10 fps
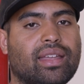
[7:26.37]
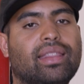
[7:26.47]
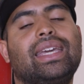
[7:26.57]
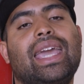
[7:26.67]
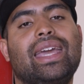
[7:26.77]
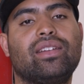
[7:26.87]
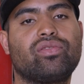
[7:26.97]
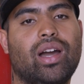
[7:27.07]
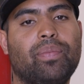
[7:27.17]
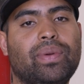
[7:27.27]
the K&N
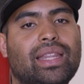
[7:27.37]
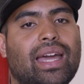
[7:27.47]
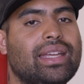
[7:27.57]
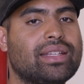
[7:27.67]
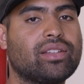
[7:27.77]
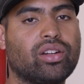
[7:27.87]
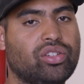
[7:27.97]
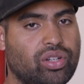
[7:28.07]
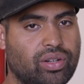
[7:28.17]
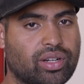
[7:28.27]
drop-in, that is our
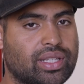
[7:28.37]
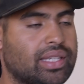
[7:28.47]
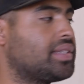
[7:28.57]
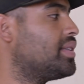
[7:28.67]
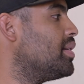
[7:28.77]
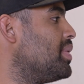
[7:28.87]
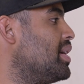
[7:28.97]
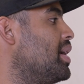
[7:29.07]
junior system,